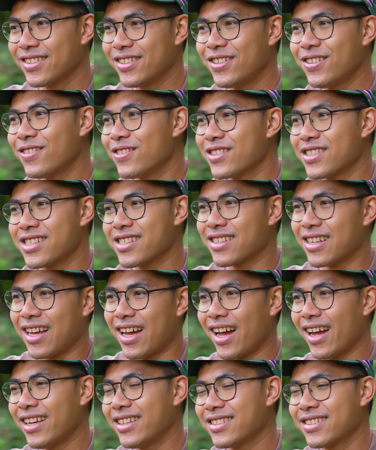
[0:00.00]
you know, just
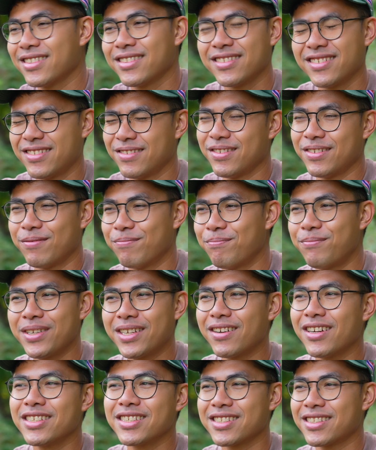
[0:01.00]

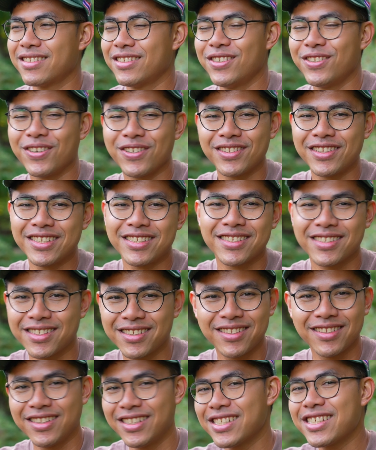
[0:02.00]
because you know, this
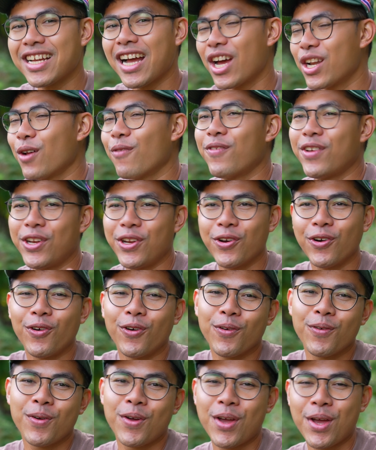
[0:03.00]
kind of
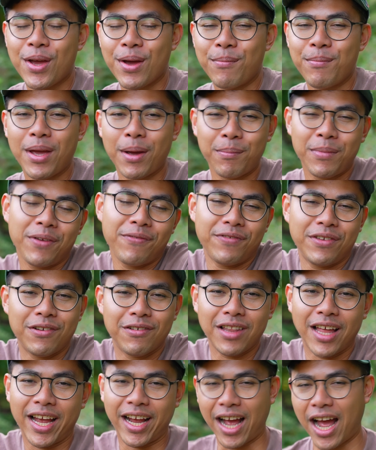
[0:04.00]
video make me
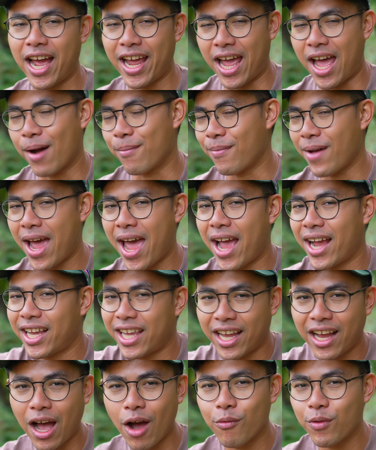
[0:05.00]
feel like I am
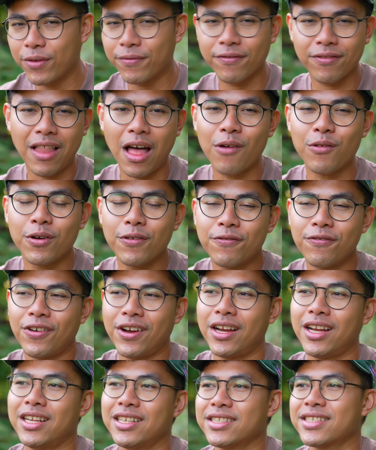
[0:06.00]
hanging out with flower
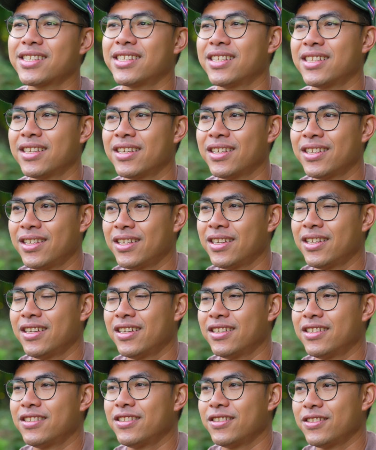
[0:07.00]
friends,
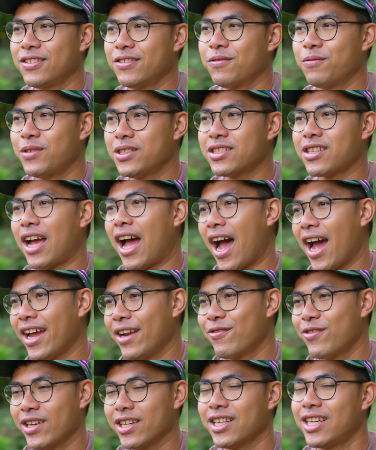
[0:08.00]
which I
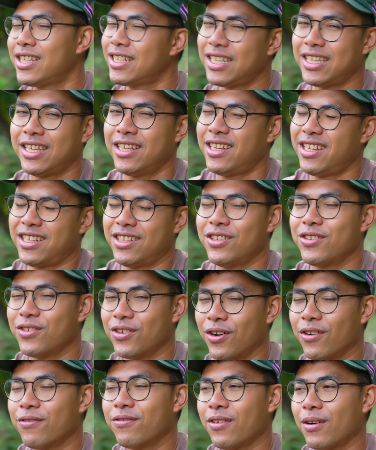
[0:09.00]
really needed, you
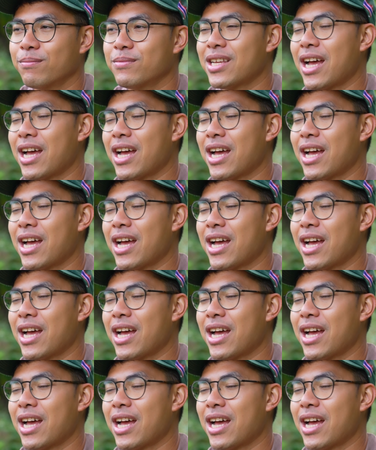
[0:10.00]
know, from